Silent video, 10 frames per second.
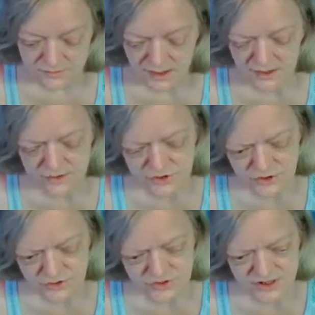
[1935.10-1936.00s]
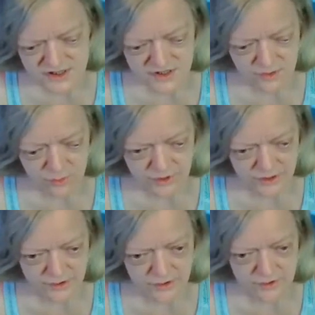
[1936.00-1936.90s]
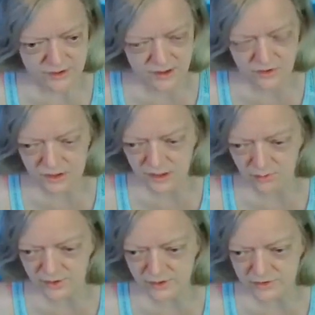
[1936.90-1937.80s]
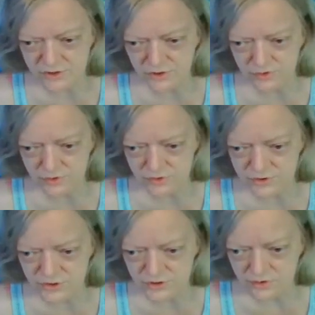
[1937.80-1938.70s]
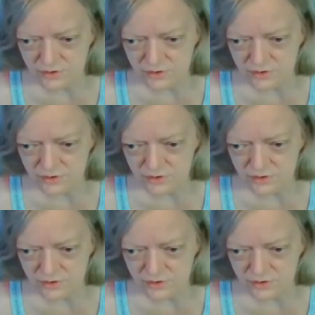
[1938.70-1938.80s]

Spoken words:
And their church is so weird. They go to that weird church.